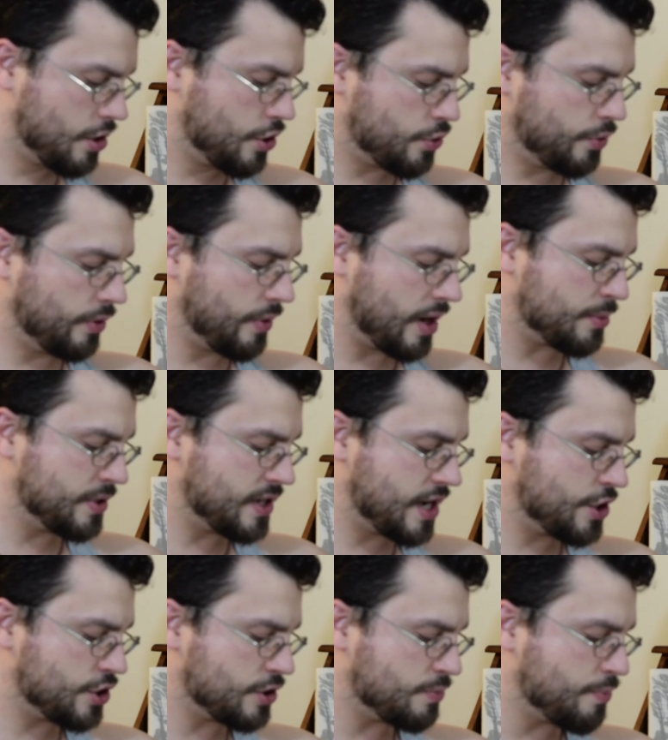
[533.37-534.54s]
Three
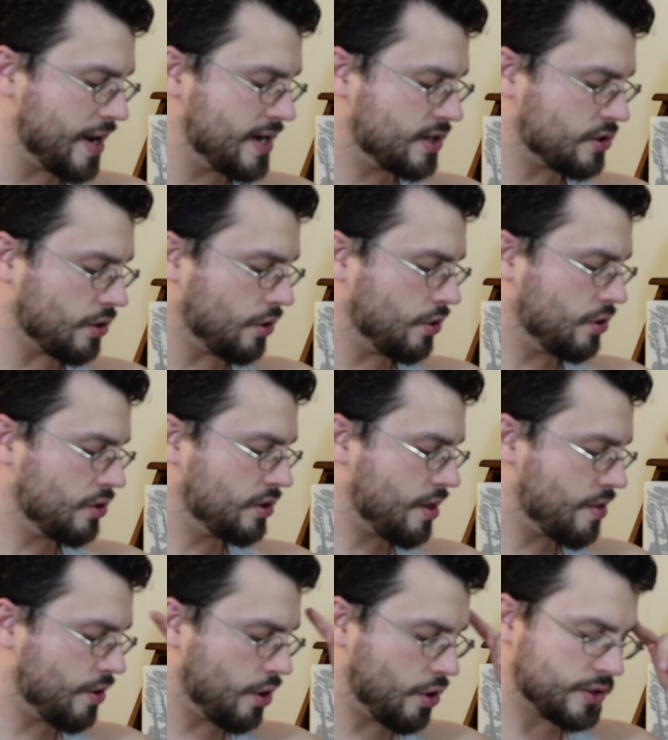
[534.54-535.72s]
recommendations based
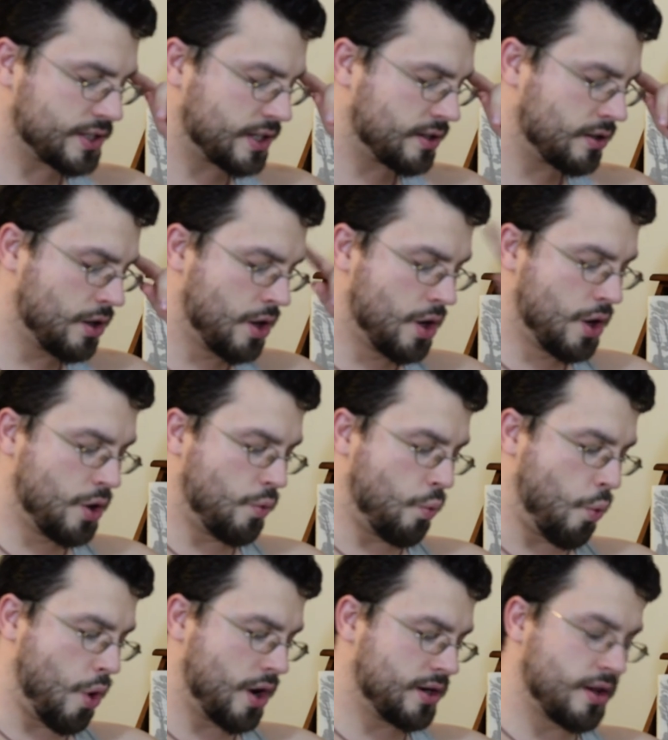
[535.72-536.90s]
on The Haunting.
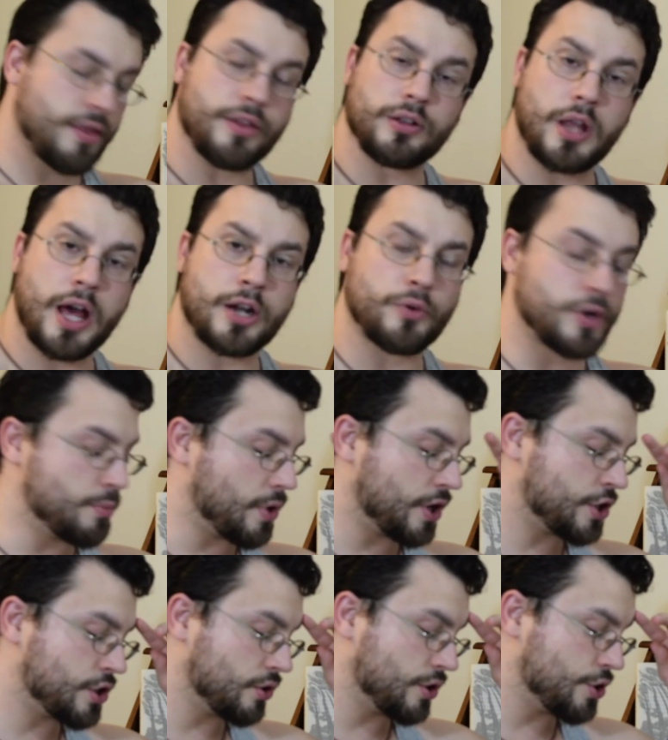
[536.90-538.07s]
One, The Lottery by
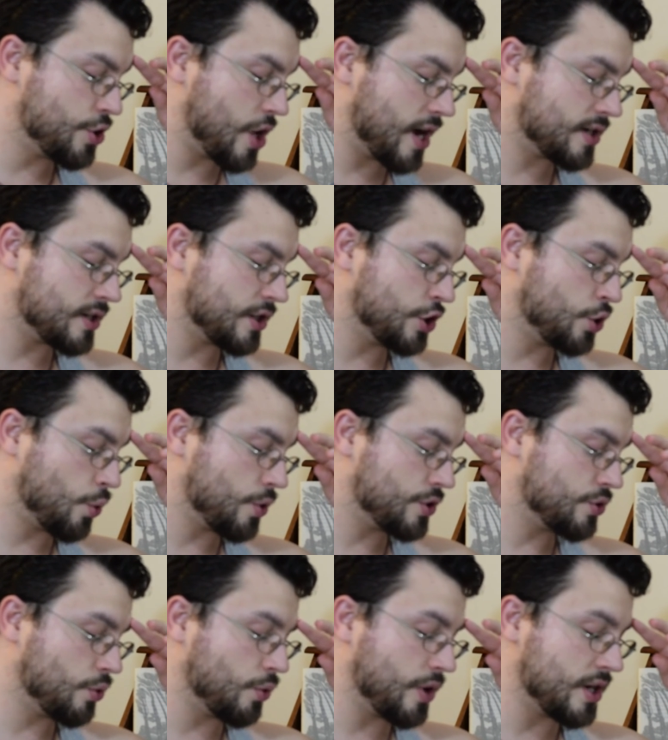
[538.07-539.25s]
Shirley Jackson, a short
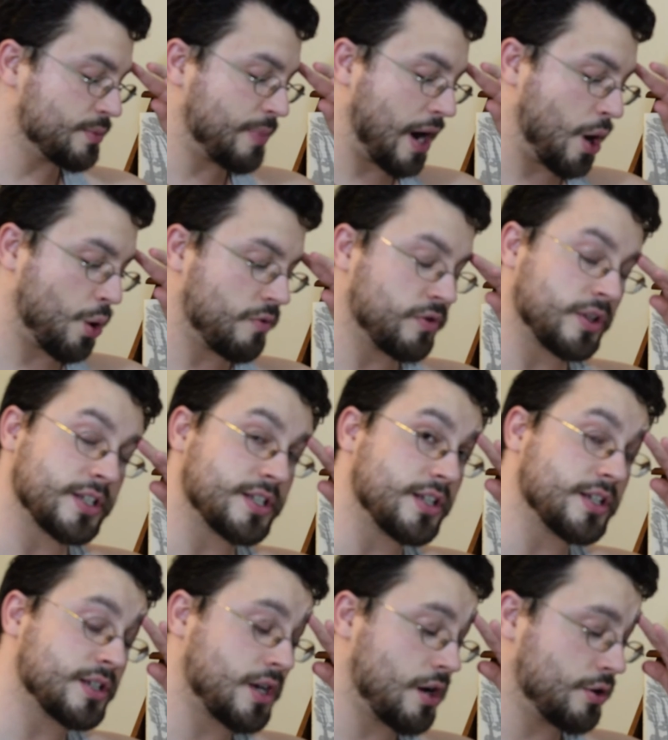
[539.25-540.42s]
story as powerful as it
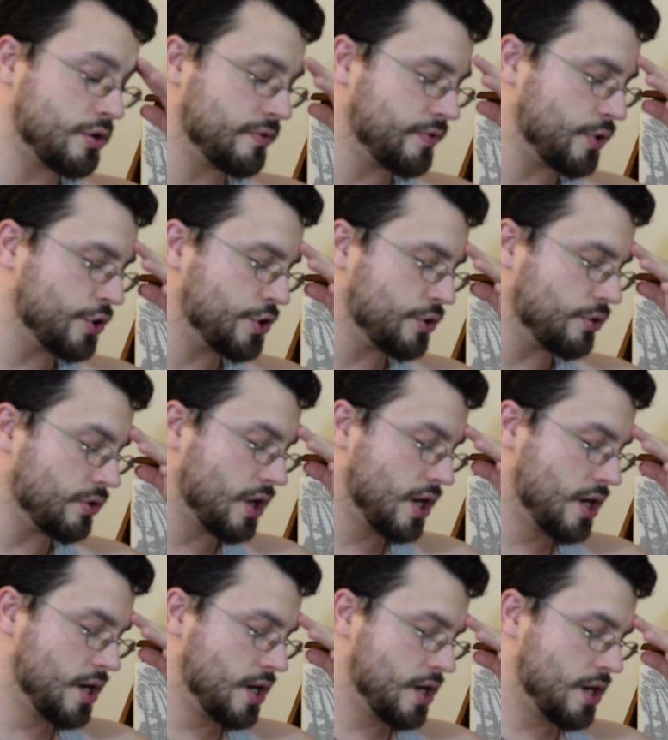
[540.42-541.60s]
is controversial
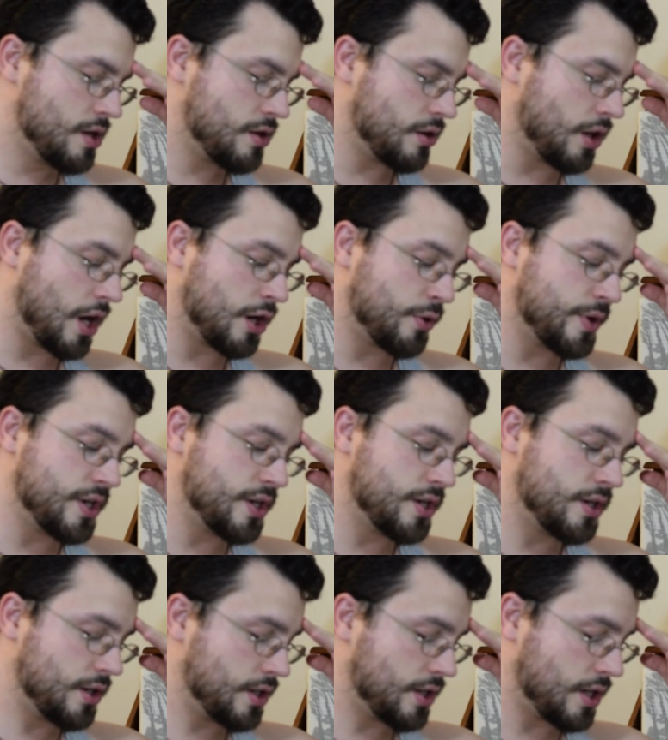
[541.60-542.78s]
the
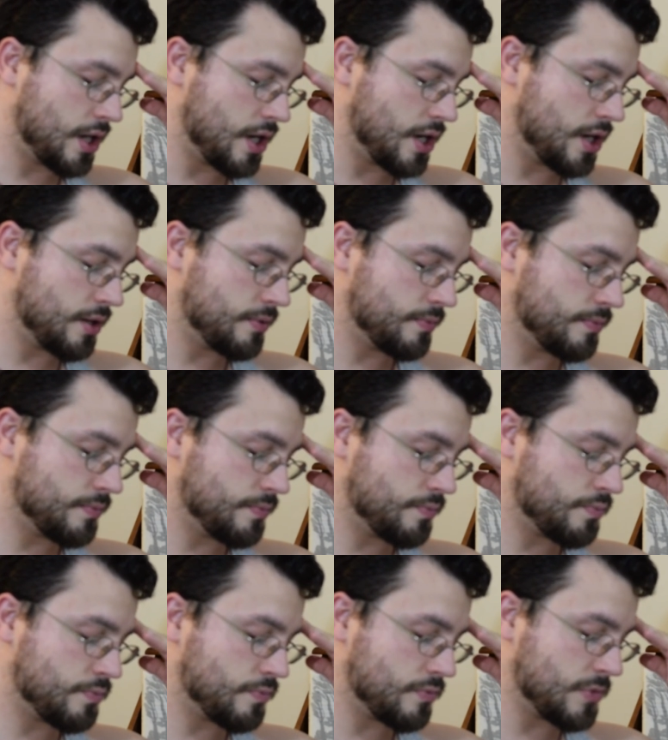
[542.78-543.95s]
lottery uh,
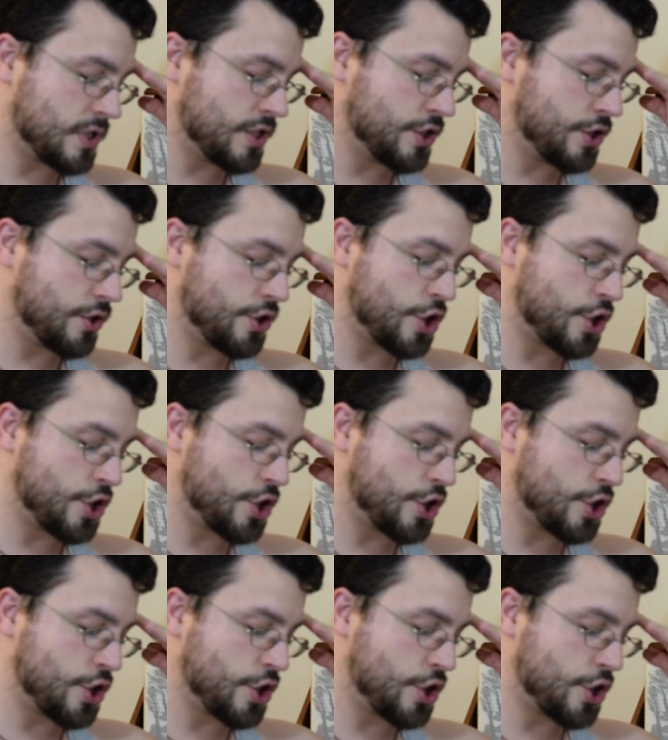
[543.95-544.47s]
is sure to